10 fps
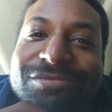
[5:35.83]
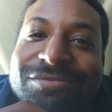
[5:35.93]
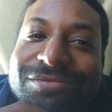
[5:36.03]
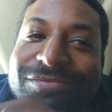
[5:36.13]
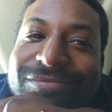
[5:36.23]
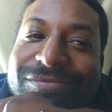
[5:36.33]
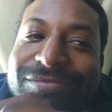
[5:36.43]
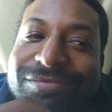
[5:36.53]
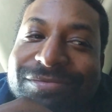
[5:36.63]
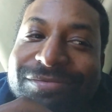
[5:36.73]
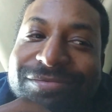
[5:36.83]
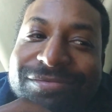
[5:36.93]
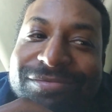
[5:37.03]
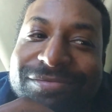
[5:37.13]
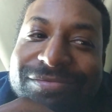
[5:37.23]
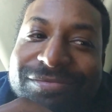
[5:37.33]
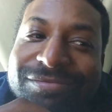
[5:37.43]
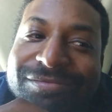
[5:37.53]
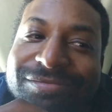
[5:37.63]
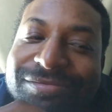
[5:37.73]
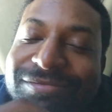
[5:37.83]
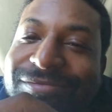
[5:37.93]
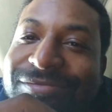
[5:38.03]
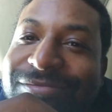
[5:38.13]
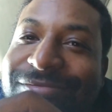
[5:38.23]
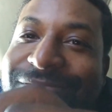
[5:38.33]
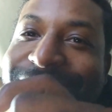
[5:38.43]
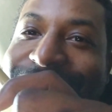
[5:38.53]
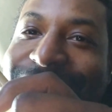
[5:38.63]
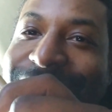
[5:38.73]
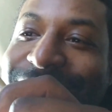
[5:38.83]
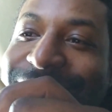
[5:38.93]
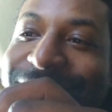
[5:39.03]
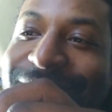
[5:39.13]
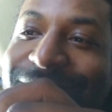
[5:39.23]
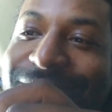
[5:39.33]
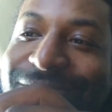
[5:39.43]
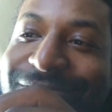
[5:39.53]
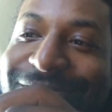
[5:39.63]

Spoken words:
Nobody speaks.